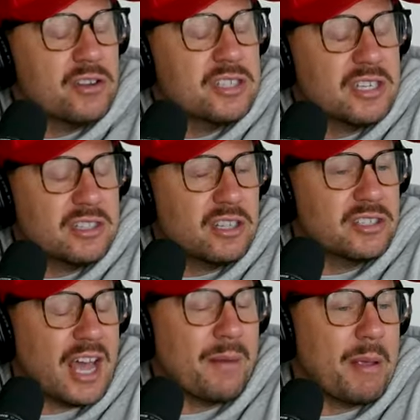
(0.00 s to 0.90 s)
there's, a,
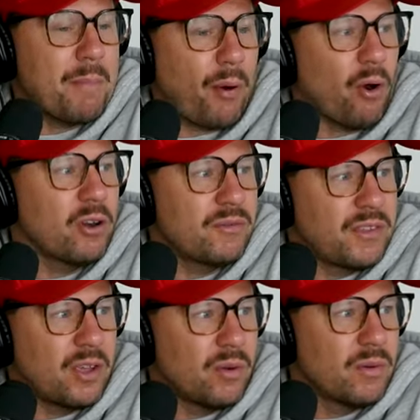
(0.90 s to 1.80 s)
there's got to be part
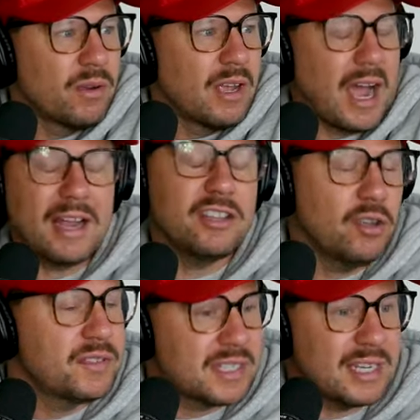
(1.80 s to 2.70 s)
of you. I,
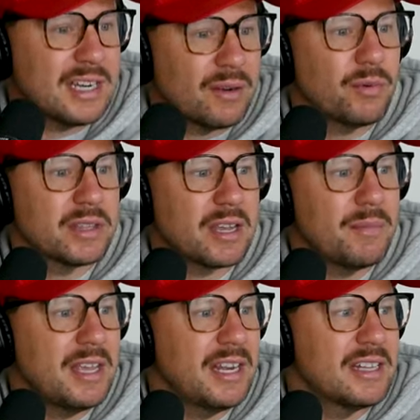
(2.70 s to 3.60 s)
you've seen it with
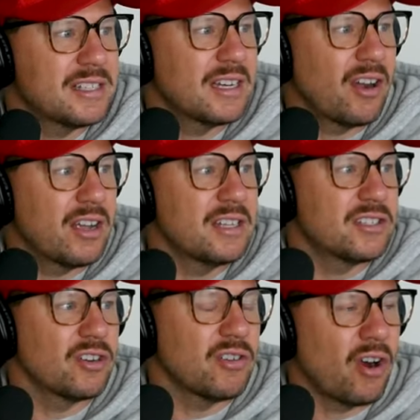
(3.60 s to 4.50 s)
comedians and,
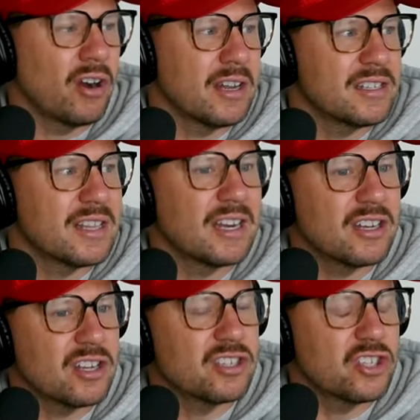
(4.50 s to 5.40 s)
and certain artists that
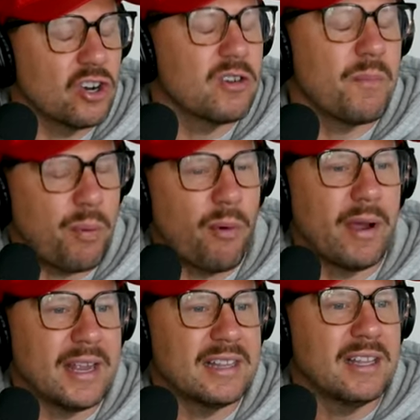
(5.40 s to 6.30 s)
at a certain
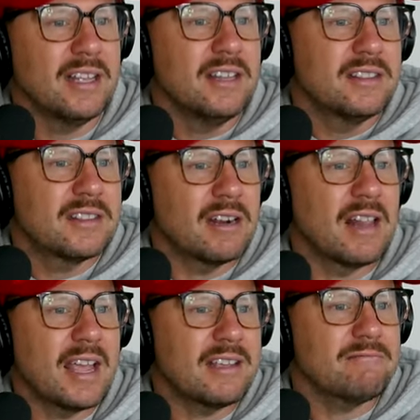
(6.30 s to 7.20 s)
point, they're
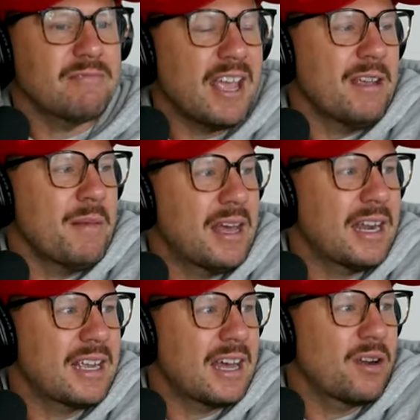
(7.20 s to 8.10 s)
like, hey,
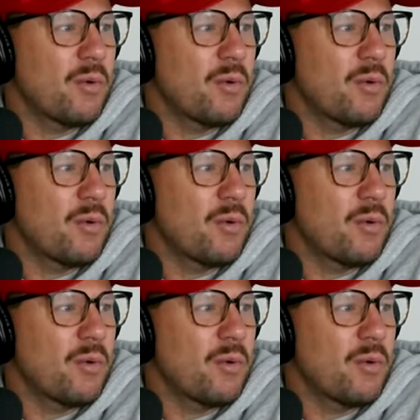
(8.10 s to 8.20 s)
man, I kind